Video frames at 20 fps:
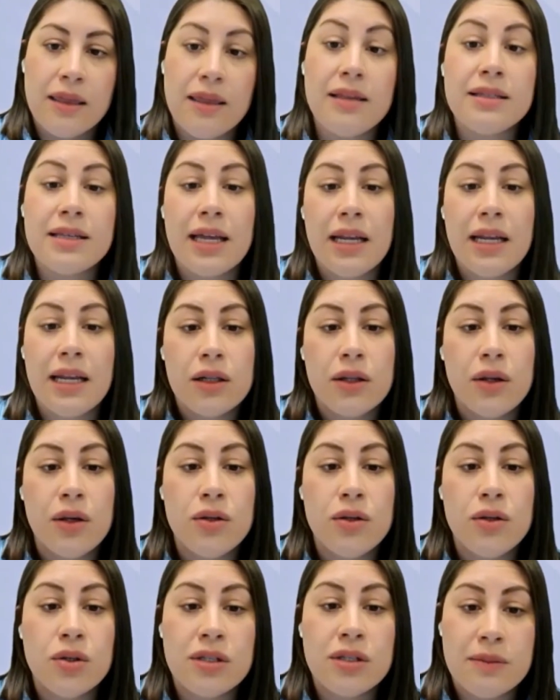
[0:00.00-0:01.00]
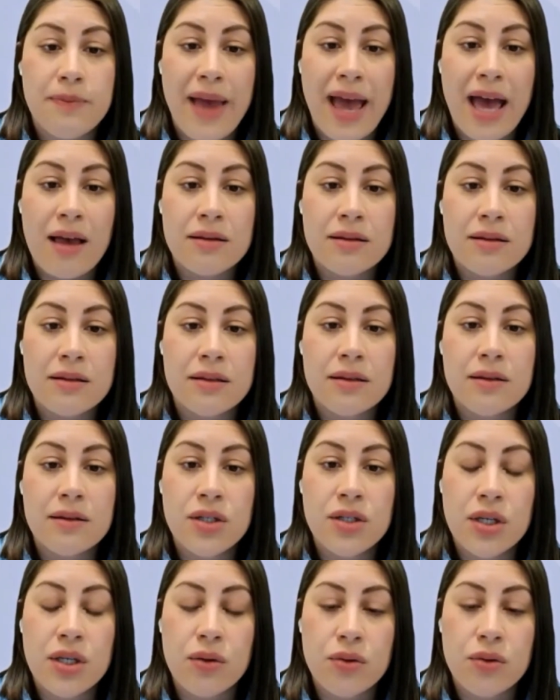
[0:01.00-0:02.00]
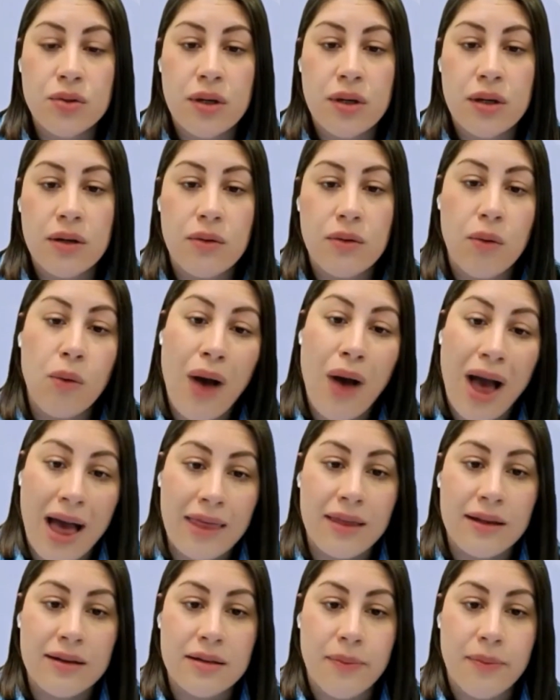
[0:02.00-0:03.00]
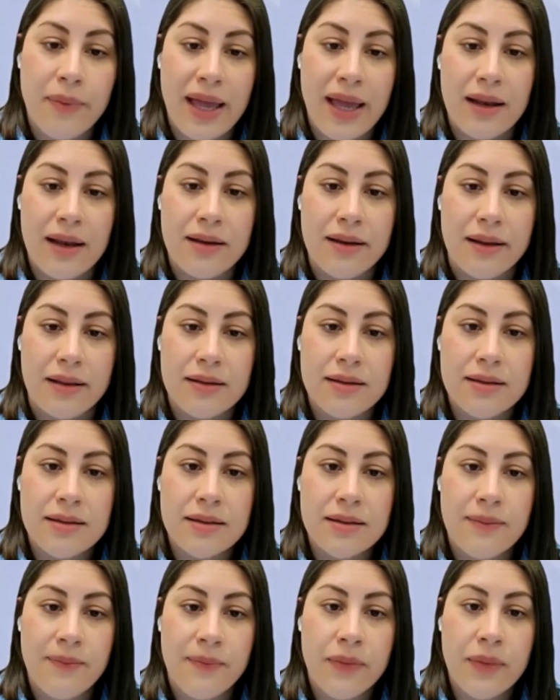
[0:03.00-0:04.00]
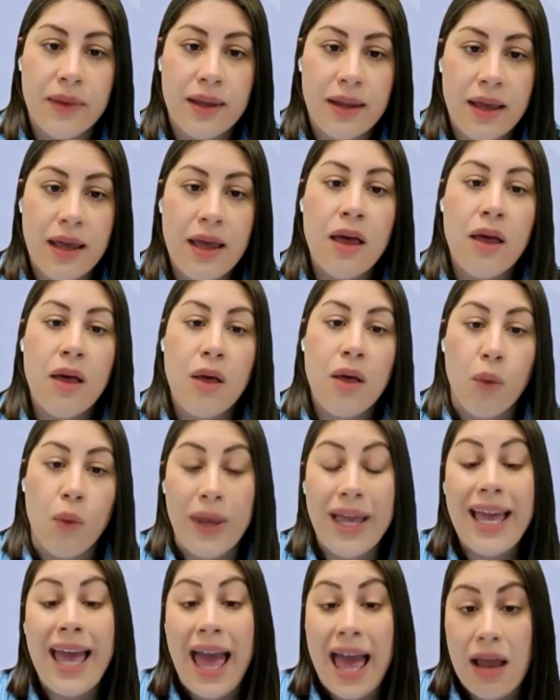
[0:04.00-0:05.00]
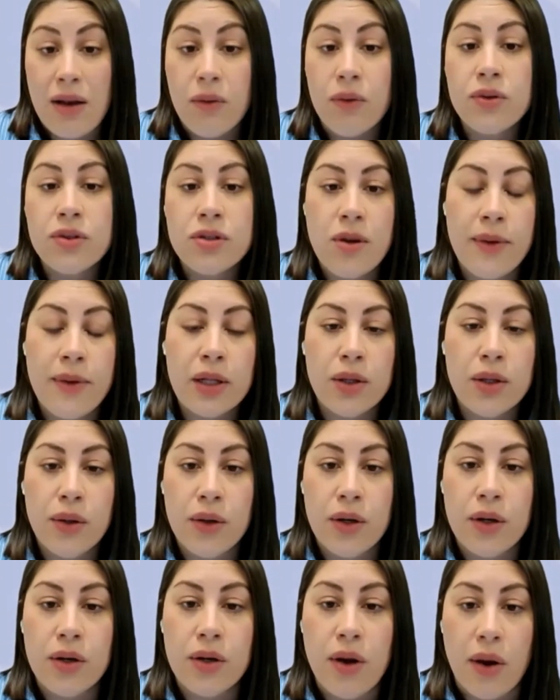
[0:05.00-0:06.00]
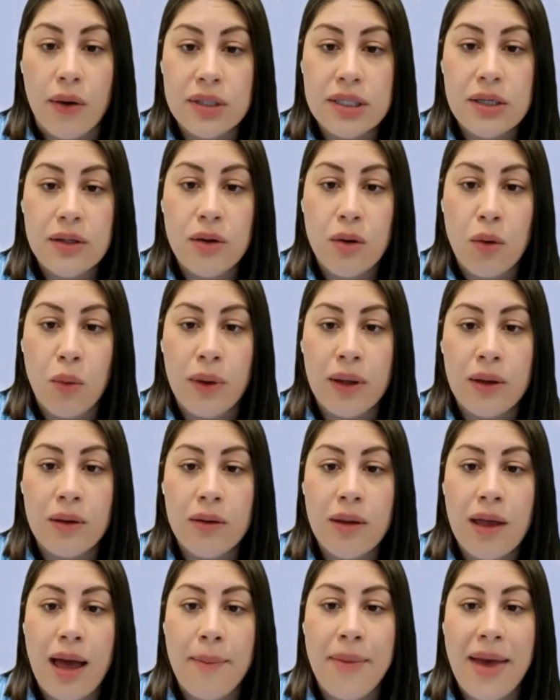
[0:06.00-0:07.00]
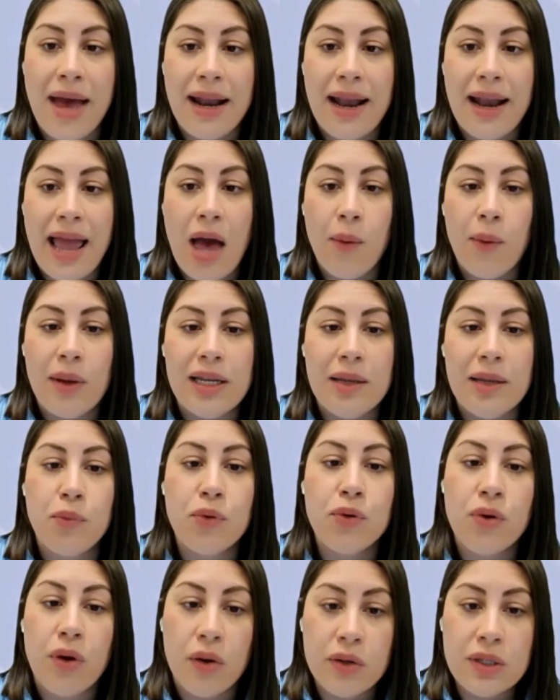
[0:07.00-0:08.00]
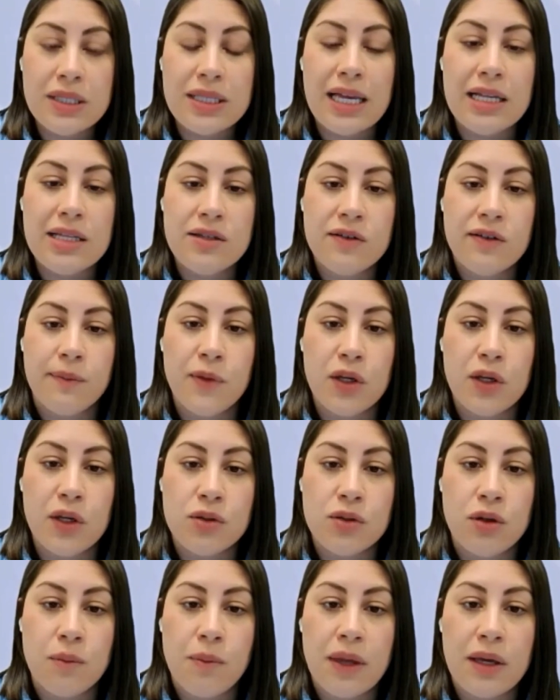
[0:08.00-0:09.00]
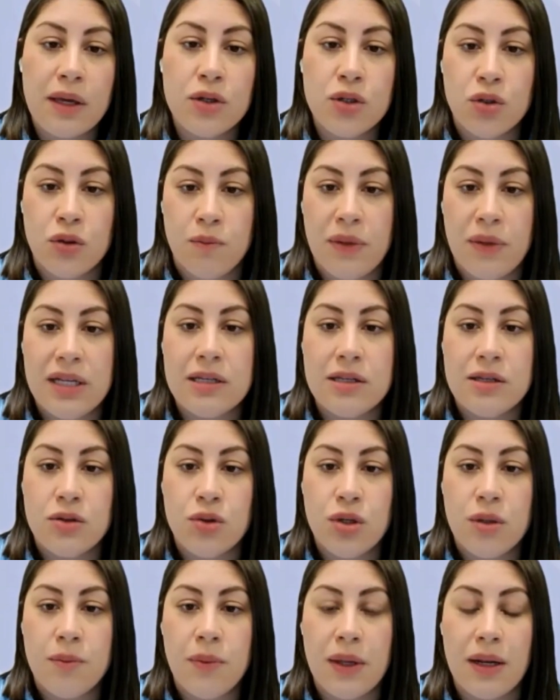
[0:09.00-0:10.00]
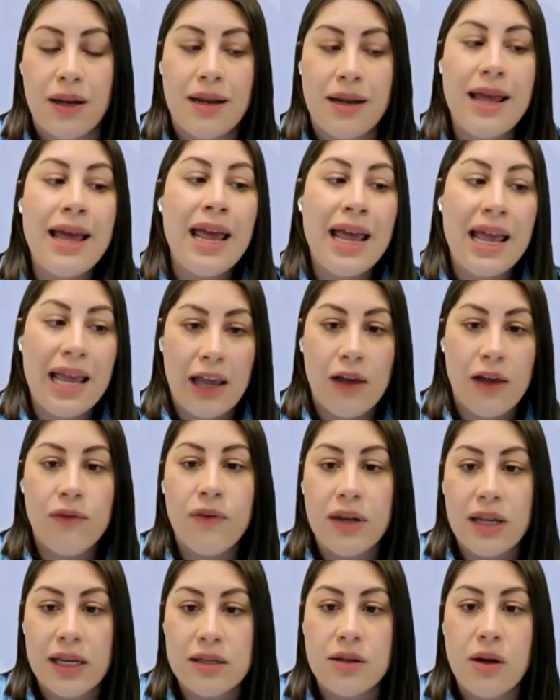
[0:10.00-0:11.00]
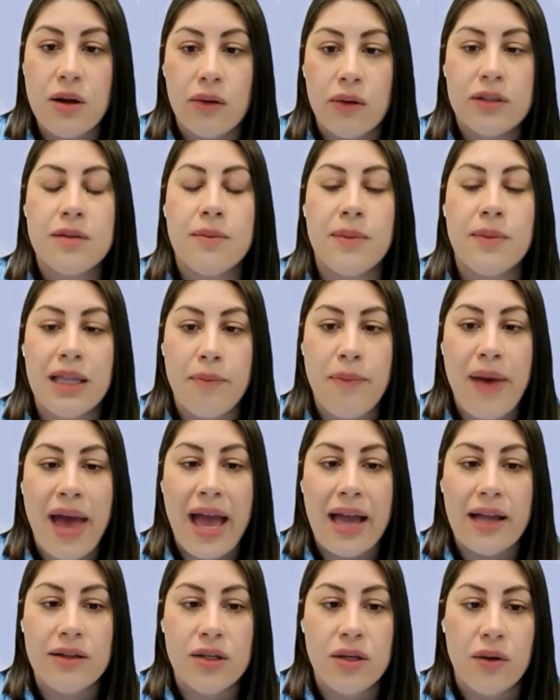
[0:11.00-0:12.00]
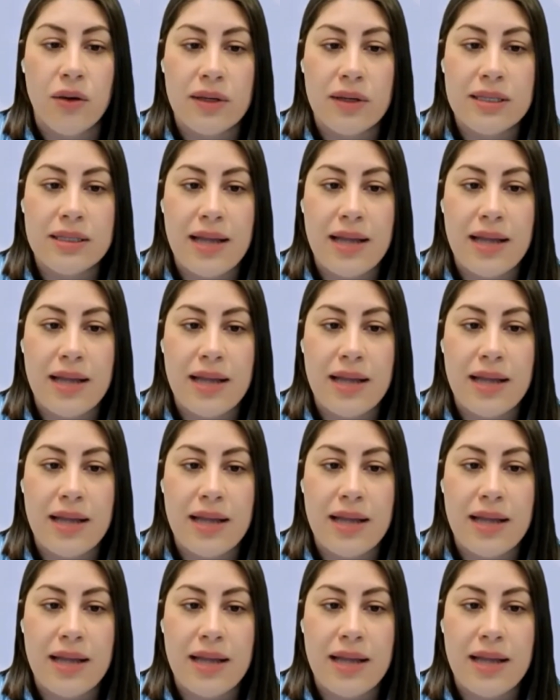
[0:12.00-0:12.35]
This can include your spouse, children, or other dependents. We can also include a note in your will about how any proceeds from your super should be distributed if it is ultimately paid to your